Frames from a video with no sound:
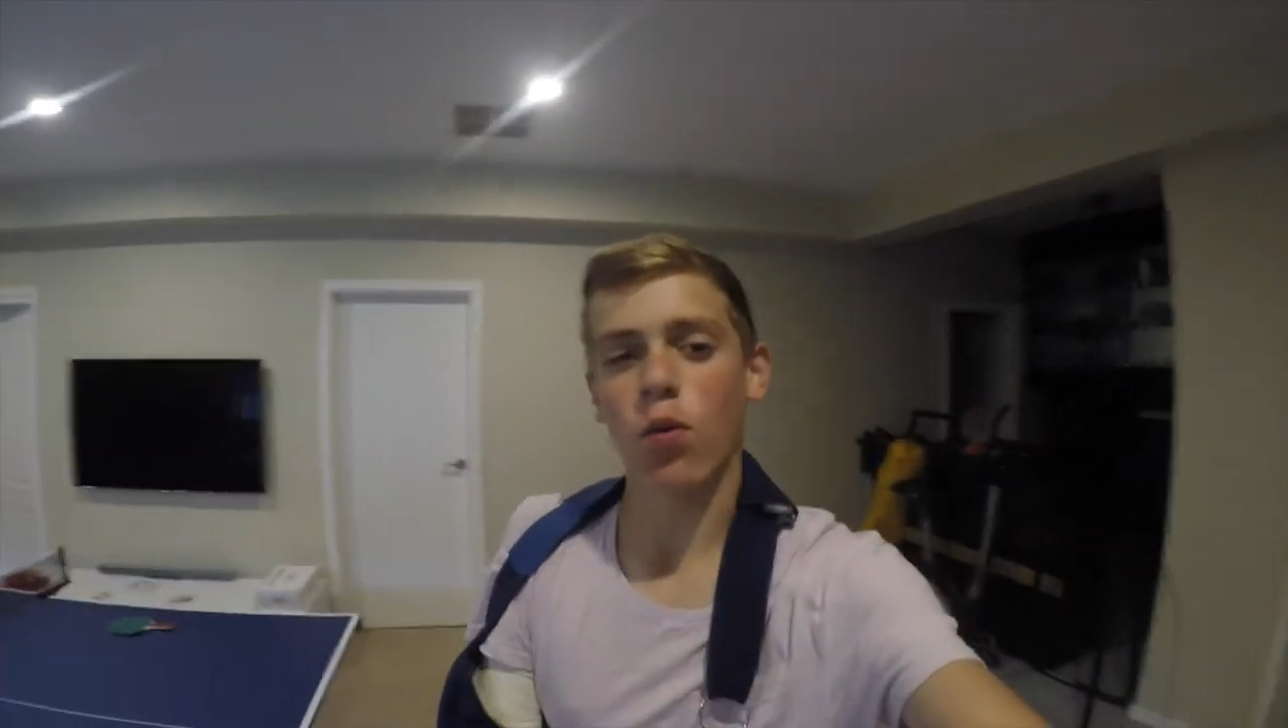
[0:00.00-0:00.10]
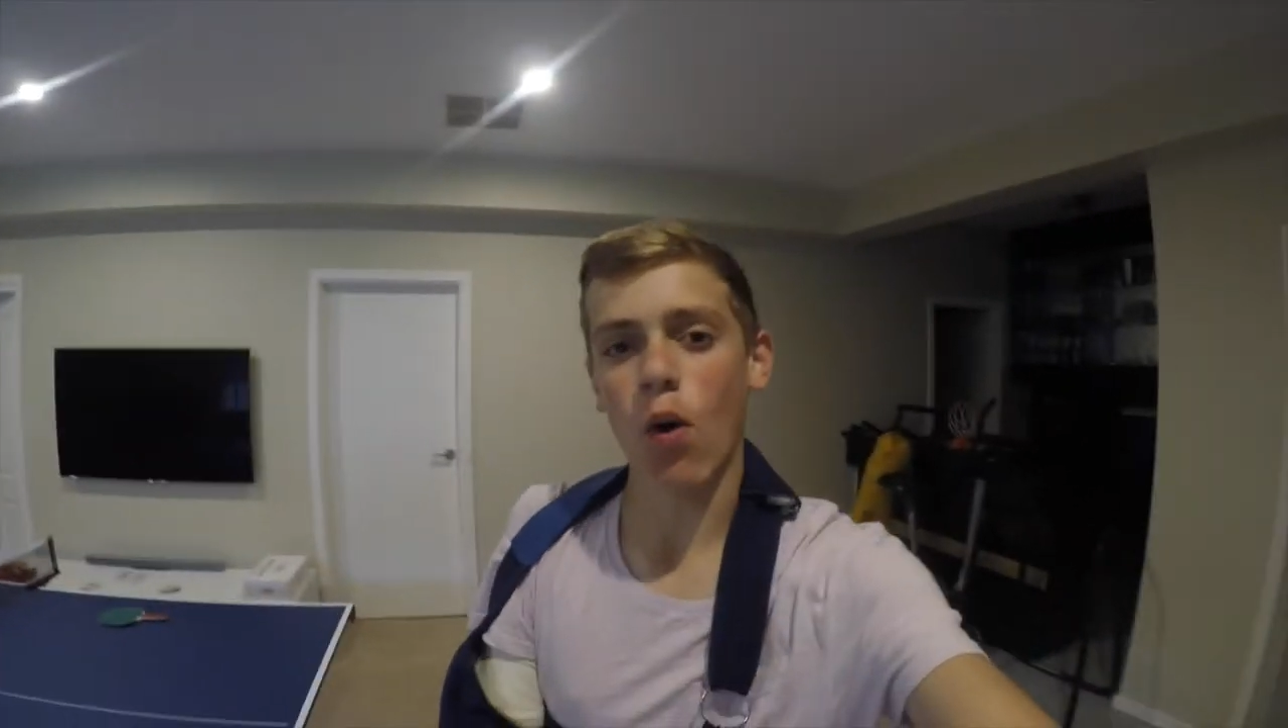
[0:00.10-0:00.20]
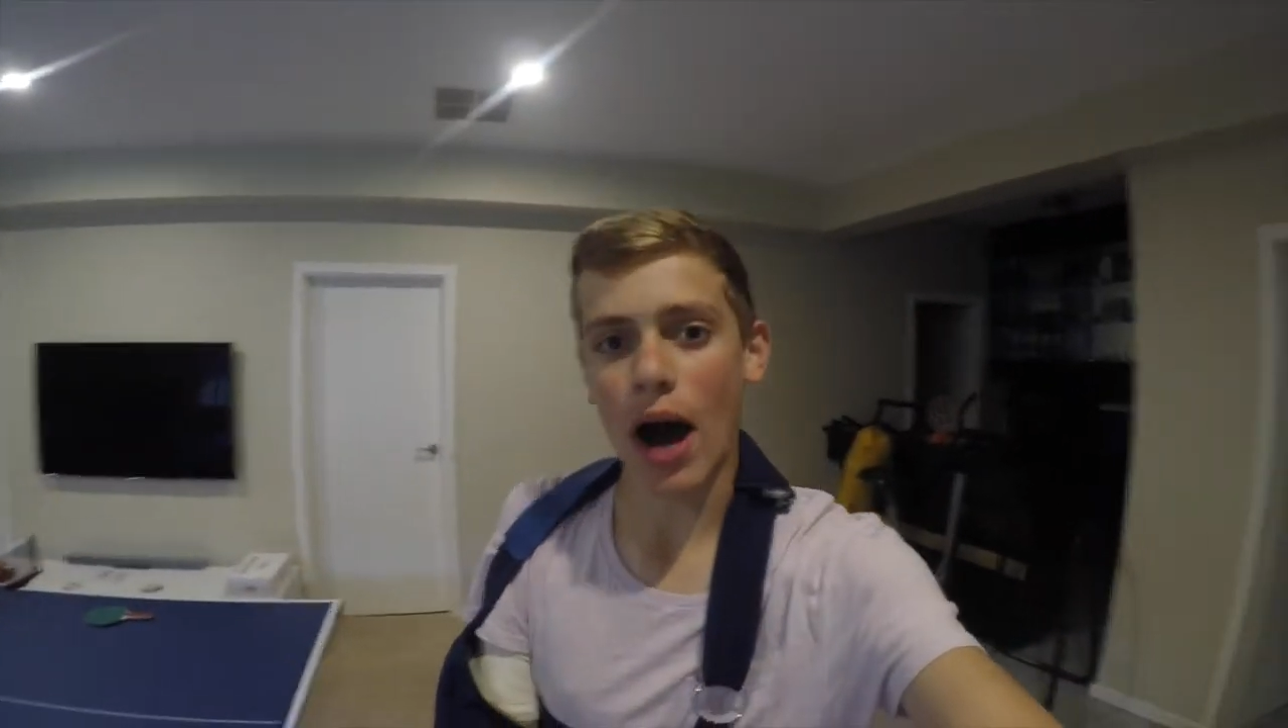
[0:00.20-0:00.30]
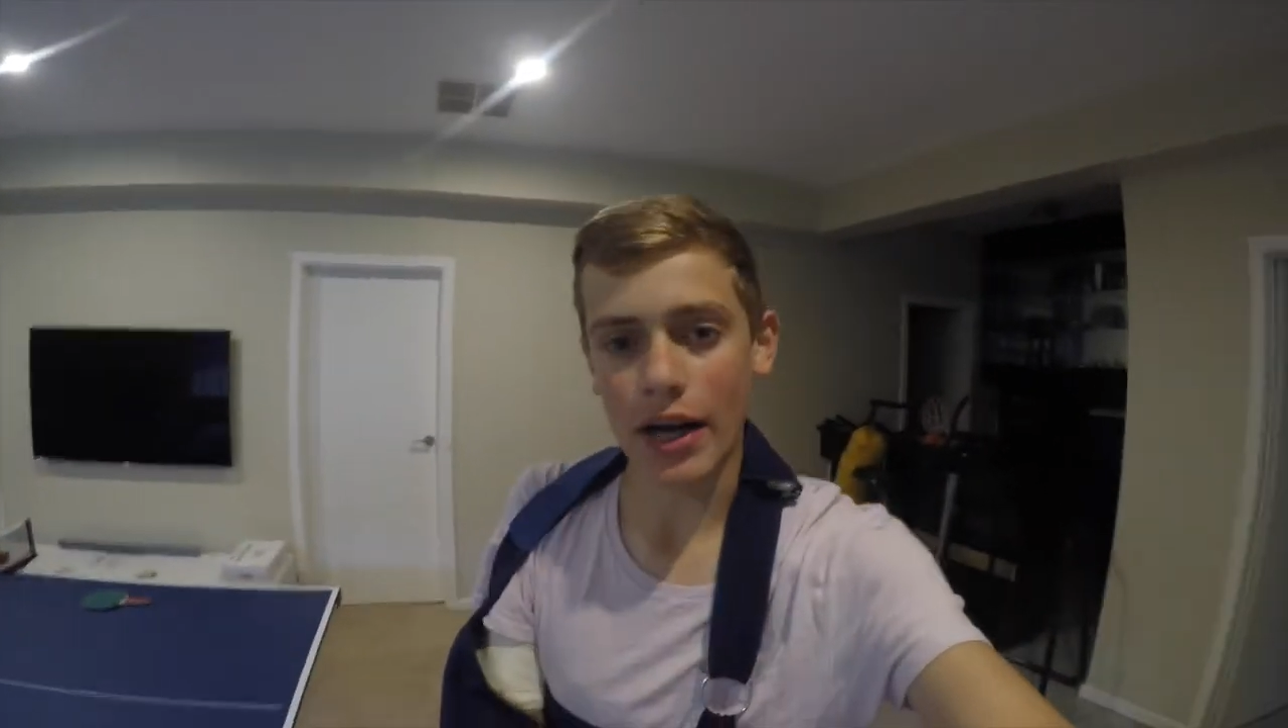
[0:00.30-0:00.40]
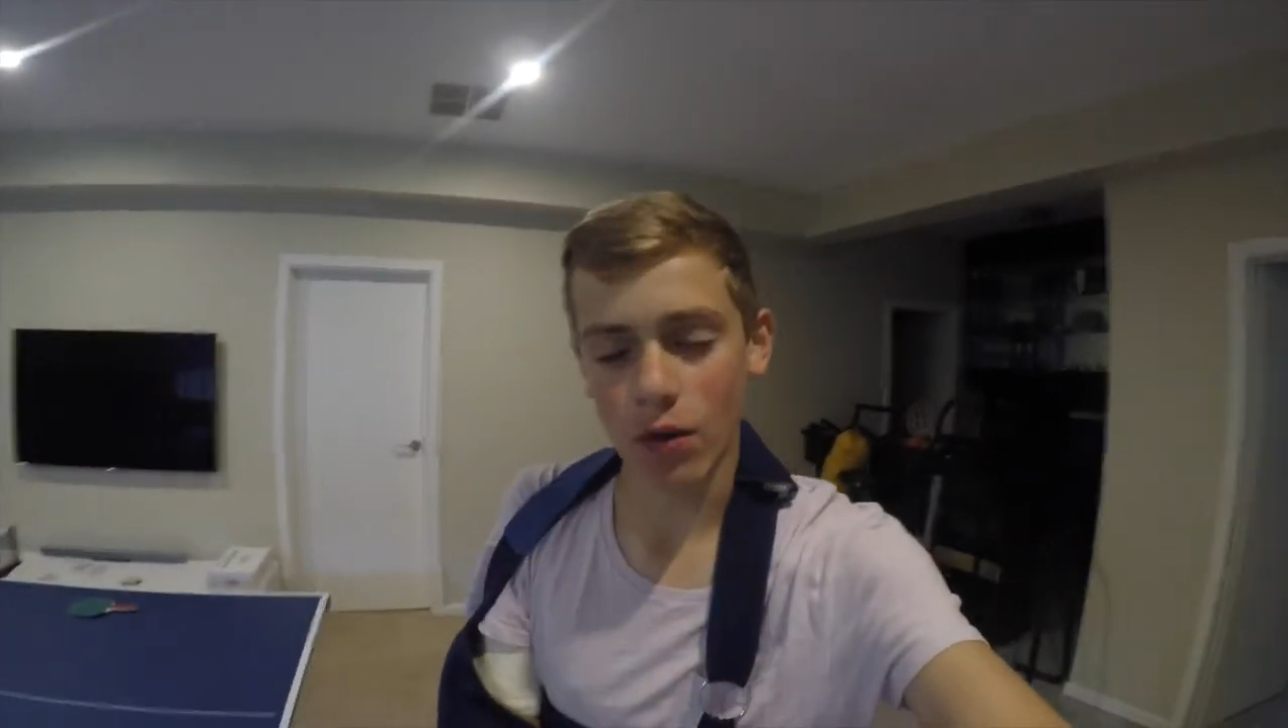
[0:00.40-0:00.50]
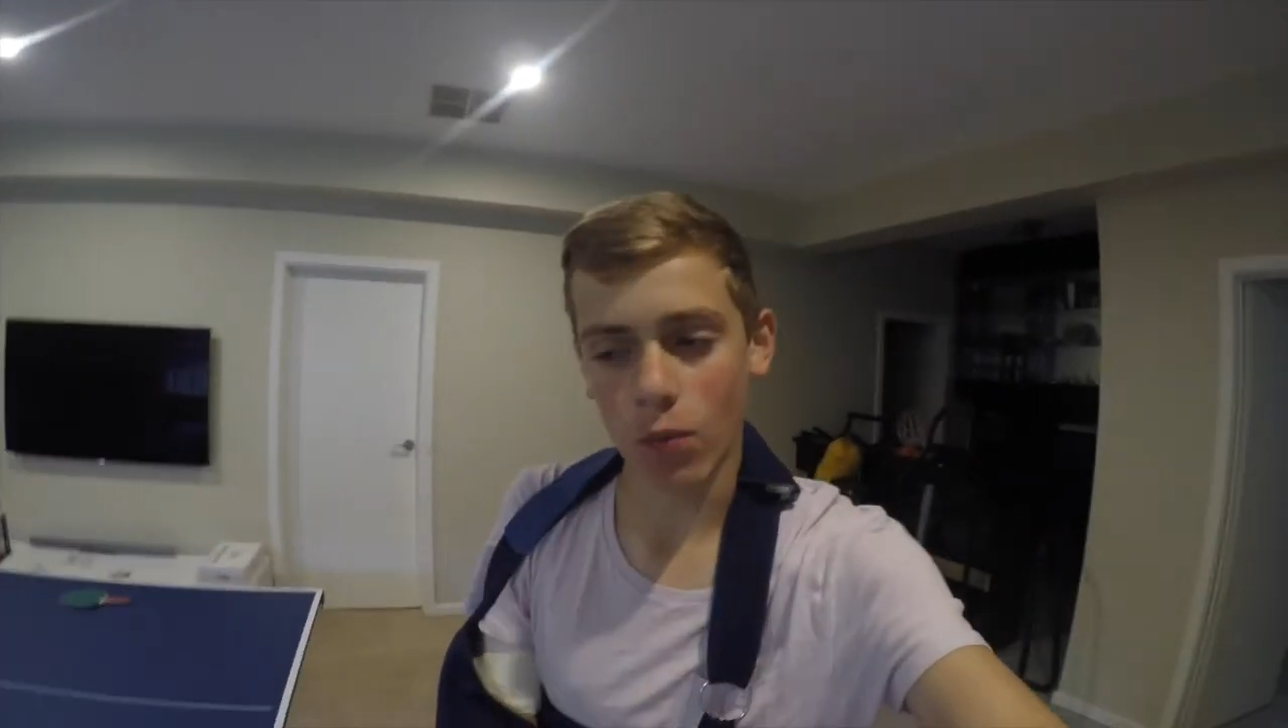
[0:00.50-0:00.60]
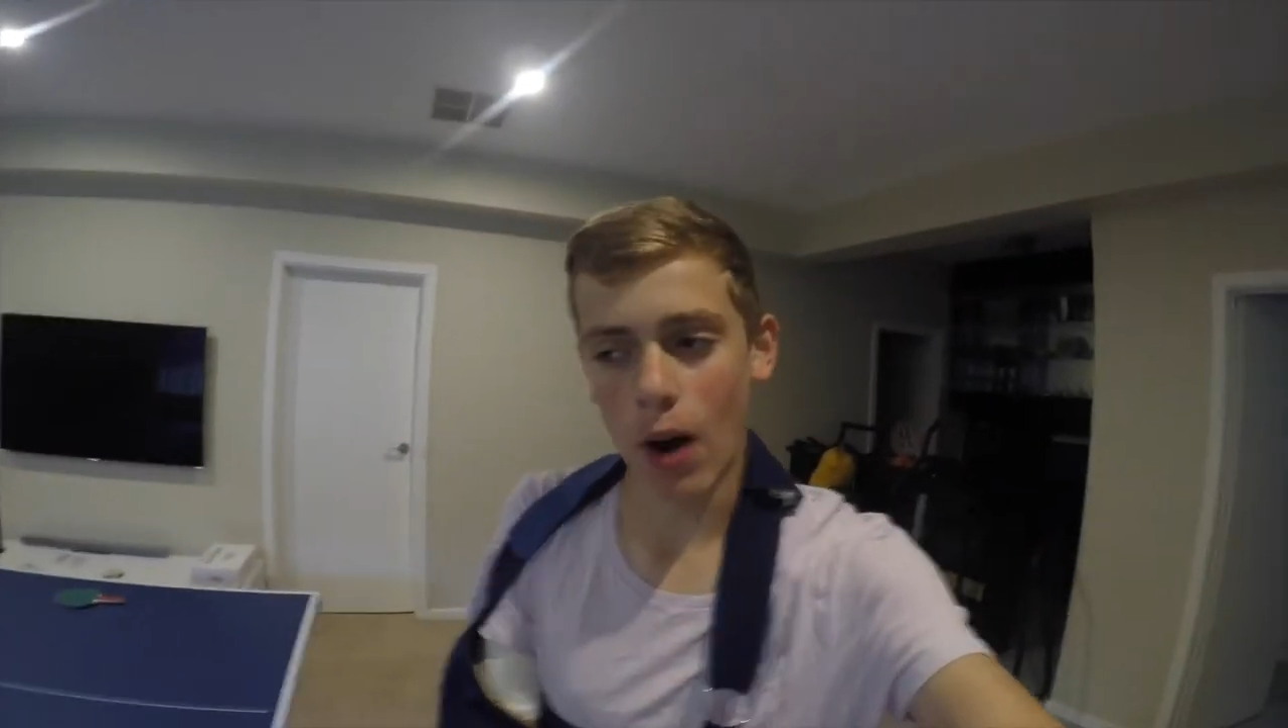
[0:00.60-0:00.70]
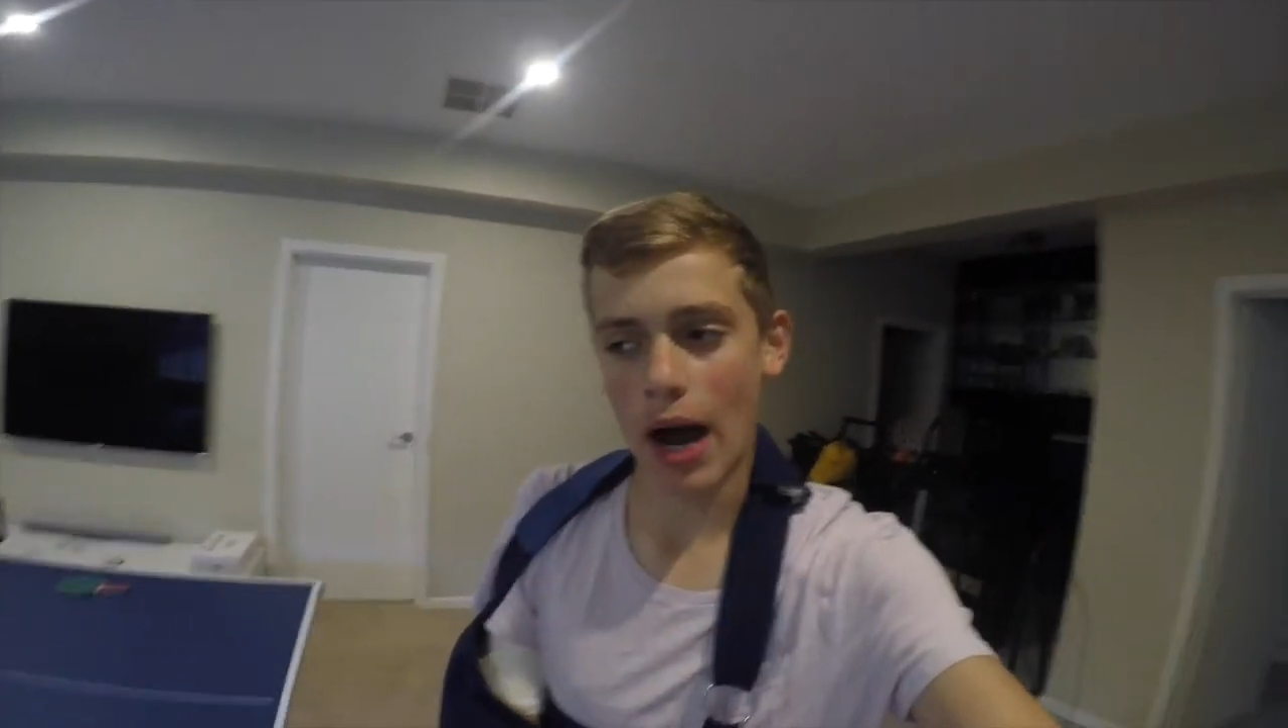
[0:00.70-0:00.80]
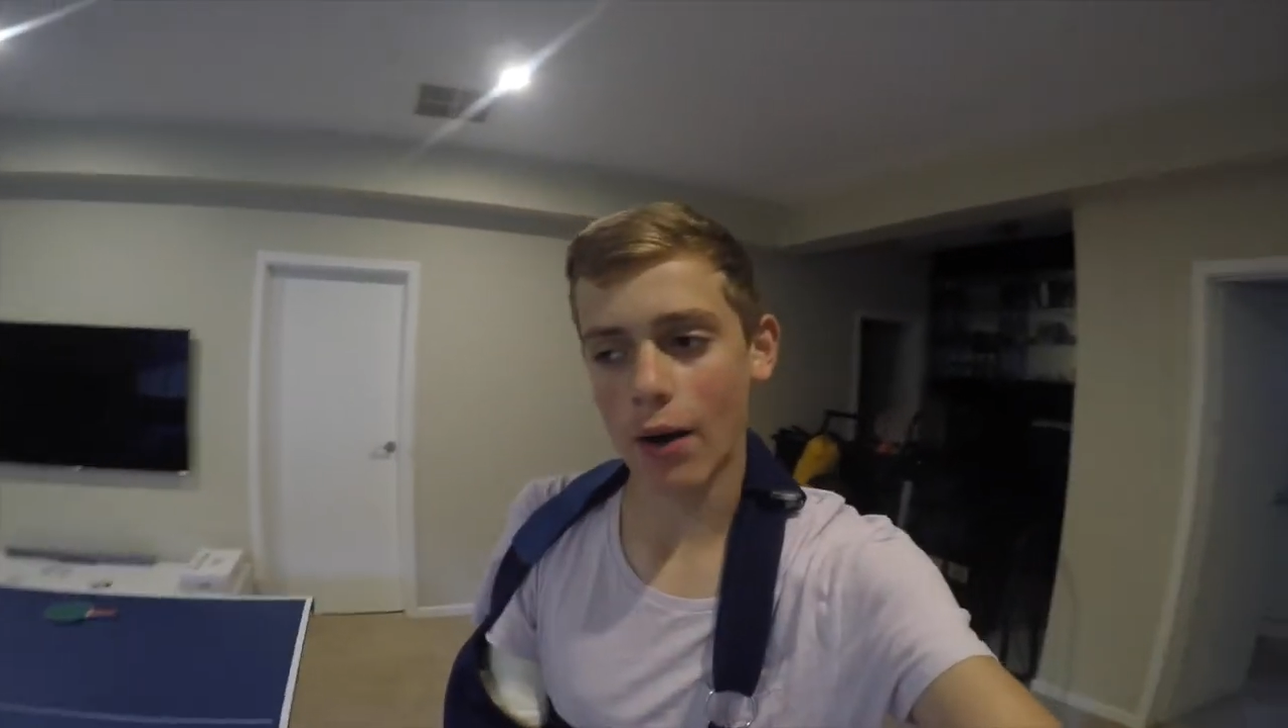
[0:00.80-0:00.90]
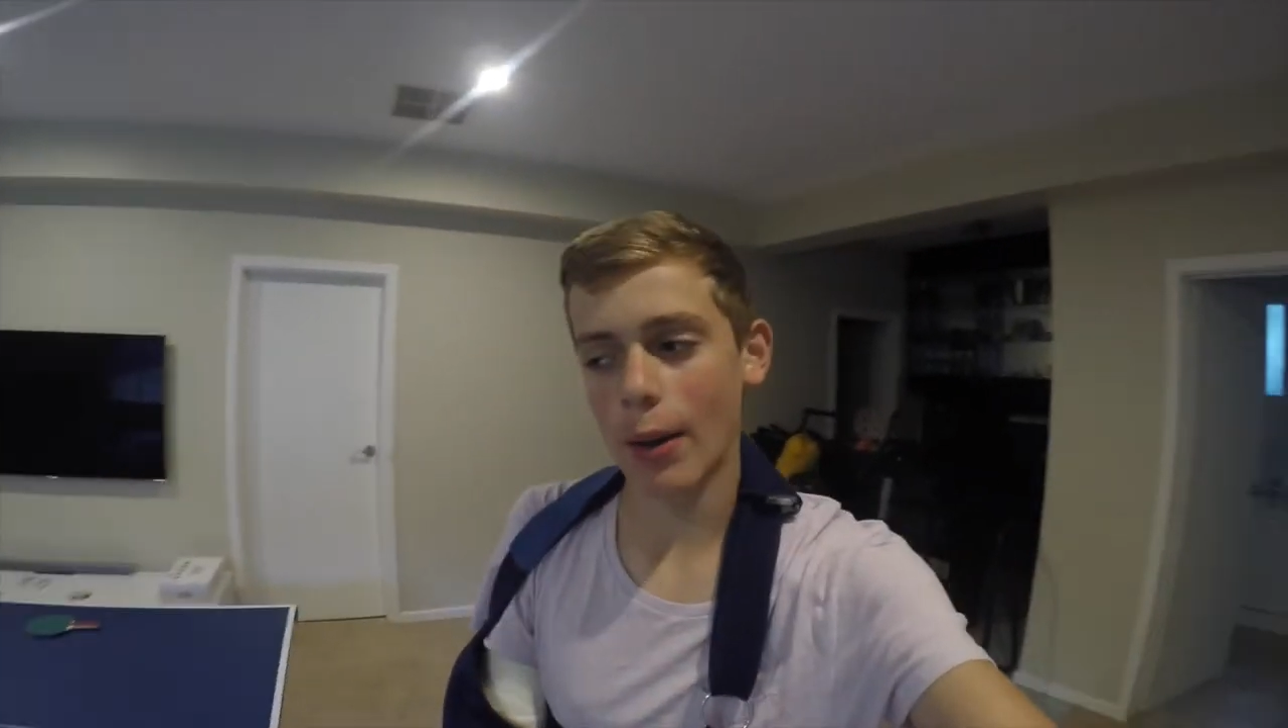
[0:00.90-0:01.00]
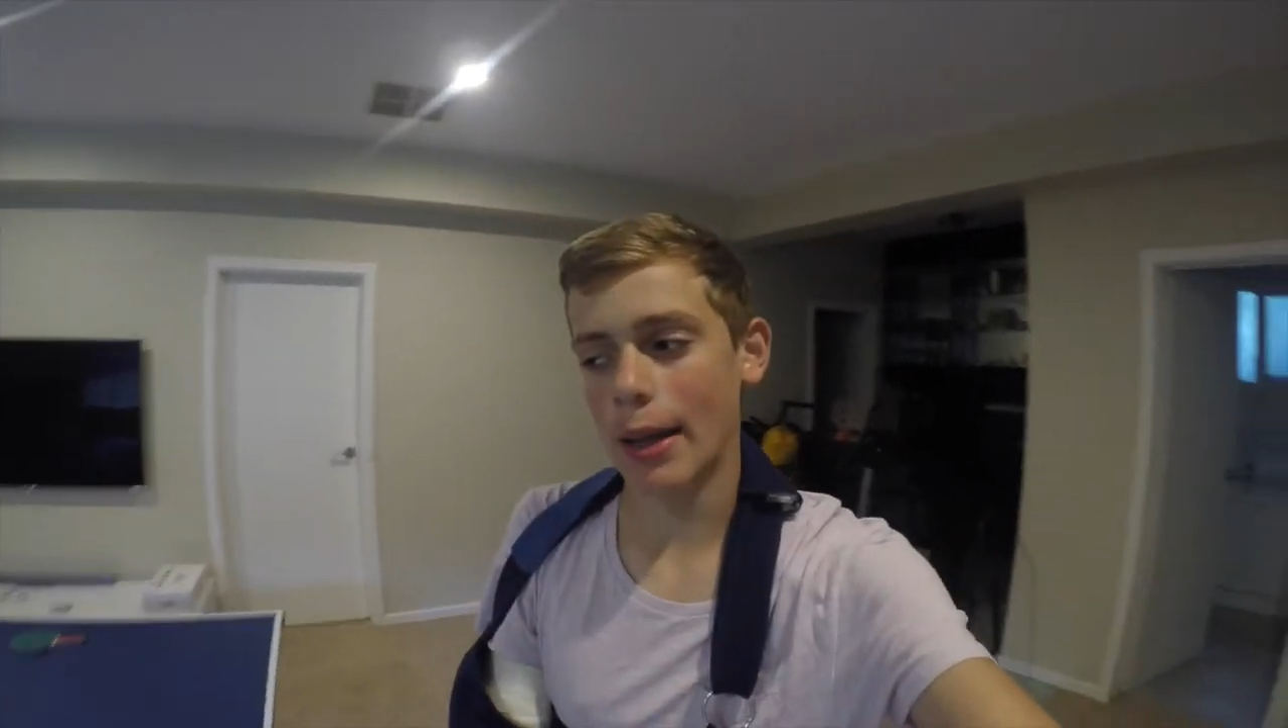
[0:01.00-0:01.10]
quite a while,